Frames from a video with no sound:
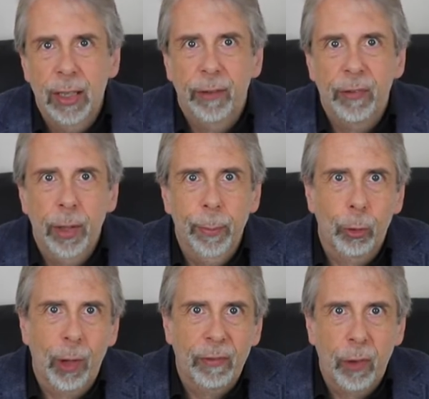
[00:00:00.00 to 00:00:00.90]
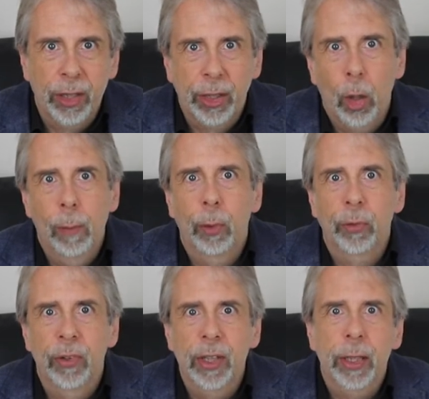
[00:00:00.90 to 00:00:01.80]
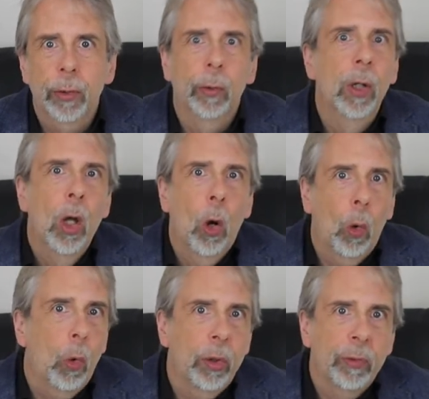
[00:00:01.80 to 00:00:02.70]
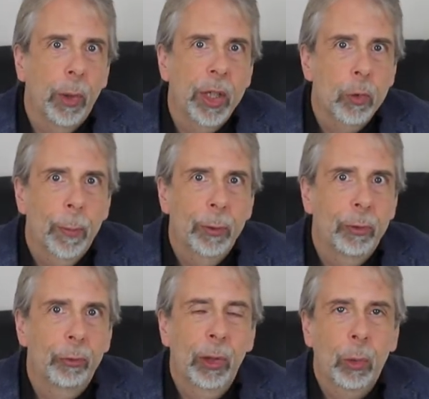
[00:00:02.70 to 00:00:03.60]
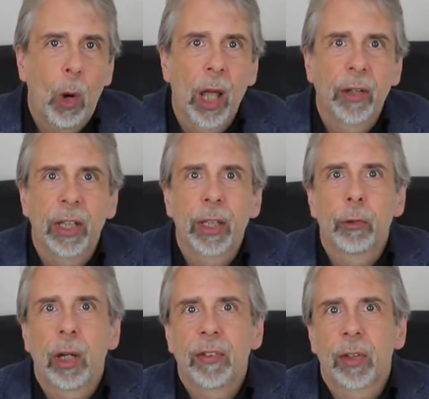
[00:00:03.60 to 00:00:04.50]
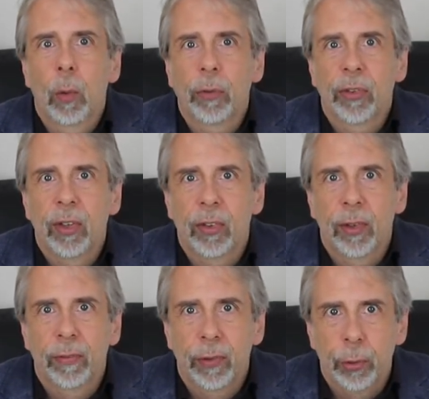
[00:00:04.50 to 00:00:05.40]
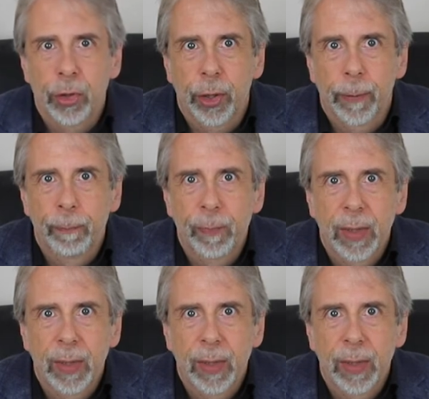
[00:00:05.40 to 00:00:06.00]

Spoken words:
lithium, graphite, cobalt and nickel, all of which will be required in greater quantities in the future.